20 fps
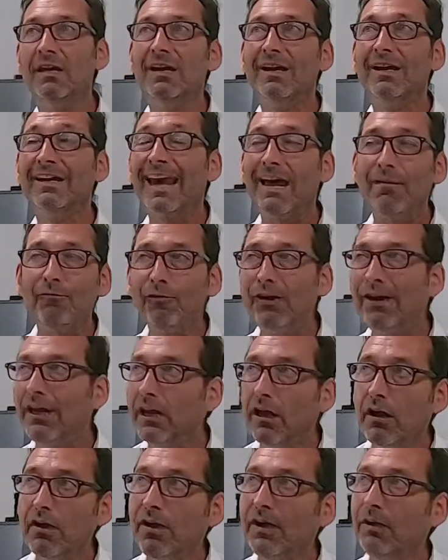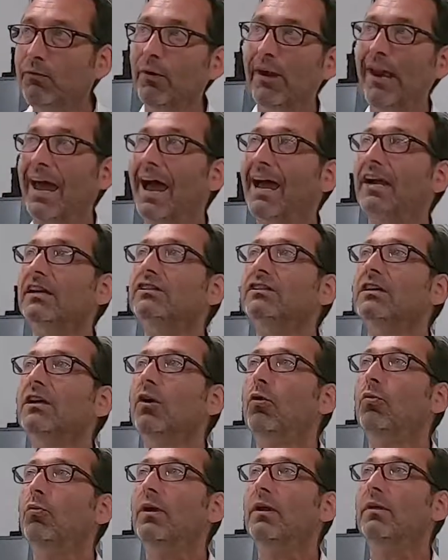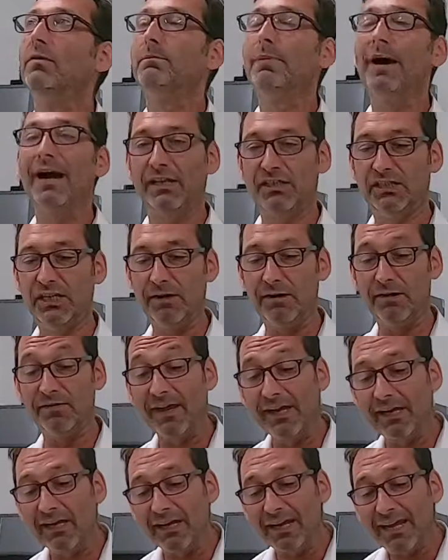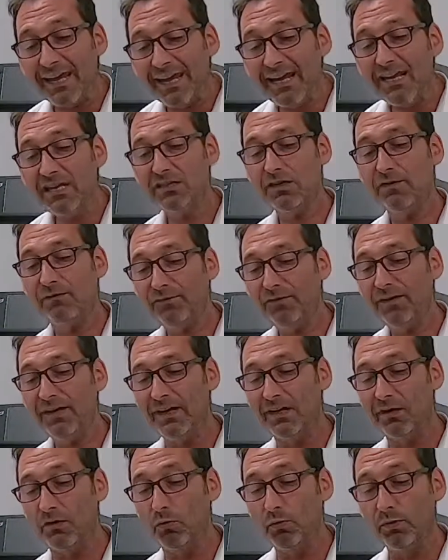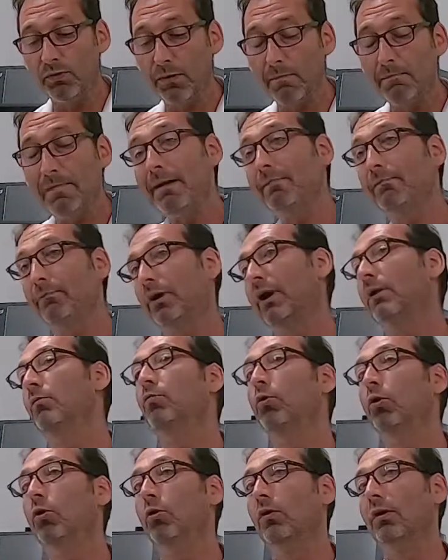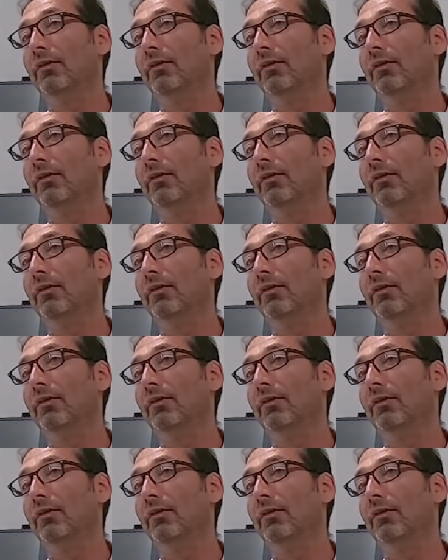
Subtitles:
can really only react with bacteria, and they can interfere with the membrane wall,